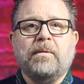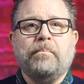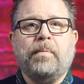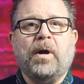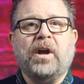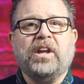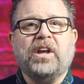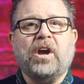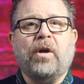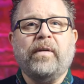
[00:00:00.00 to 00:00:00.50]

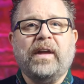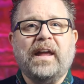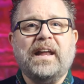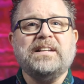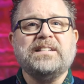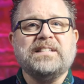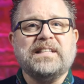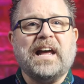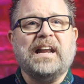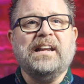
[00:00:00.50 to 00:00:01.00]
by going
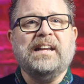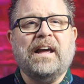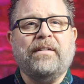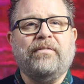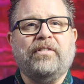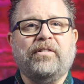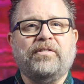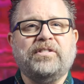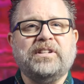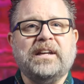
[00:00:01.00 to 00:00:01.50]
into that
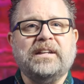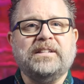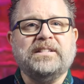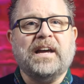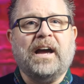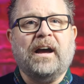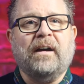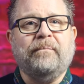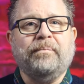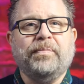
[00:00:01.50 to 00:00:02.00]
level of
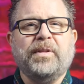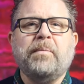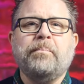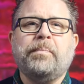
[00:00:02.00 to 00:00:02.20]
detail.